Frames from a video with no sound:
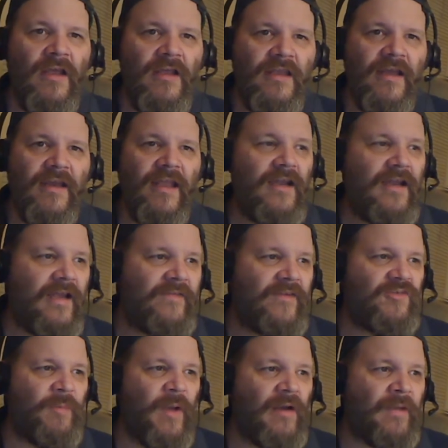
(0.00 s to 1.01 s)
yada, yada. And
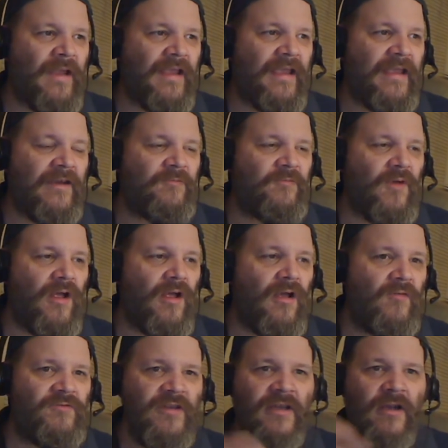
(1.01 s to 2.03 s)
then Spider-Man could get
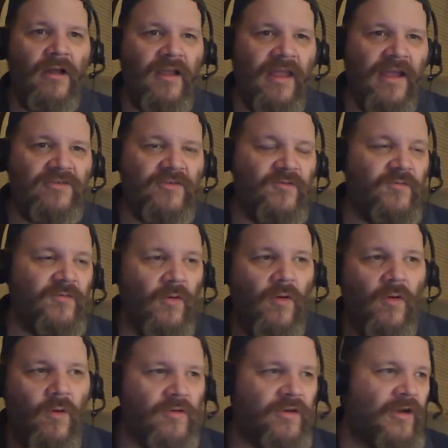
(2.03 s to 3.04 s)
involved and all kinds of,
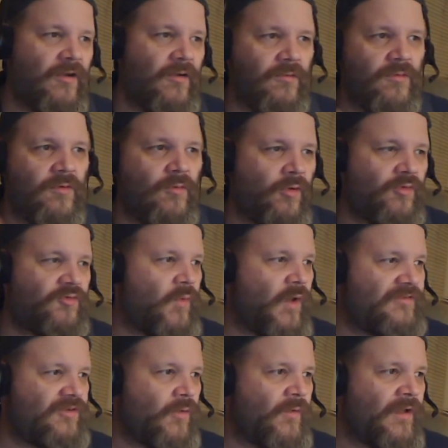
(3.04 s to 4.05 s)
who knows
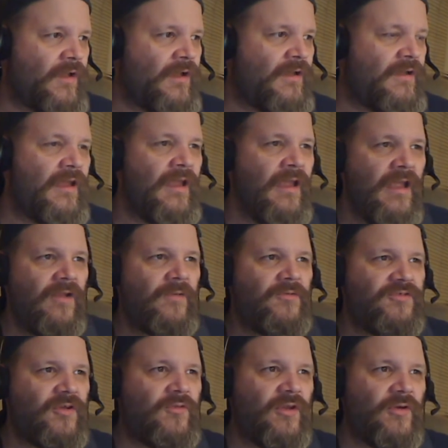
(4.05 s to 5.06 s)
what's going on.
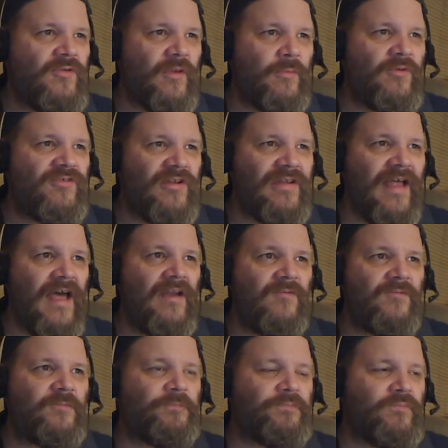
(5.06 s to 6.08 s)
So there was a lot
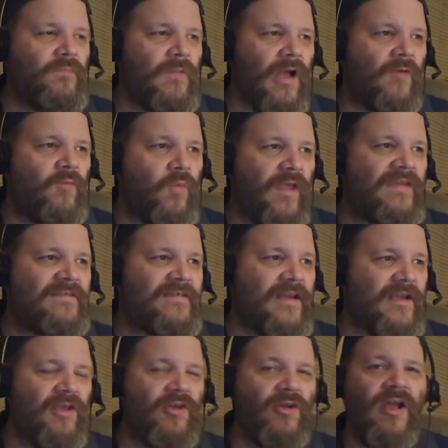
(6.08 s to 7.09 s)
of ways that
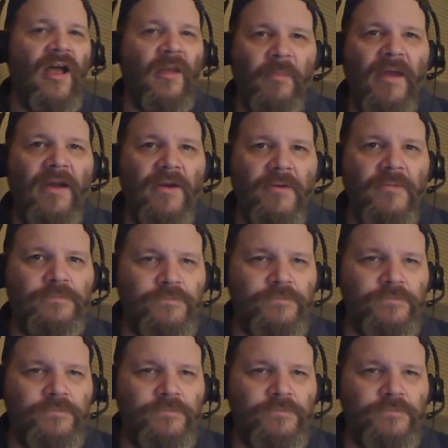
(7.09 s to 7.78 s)
it could have gone better.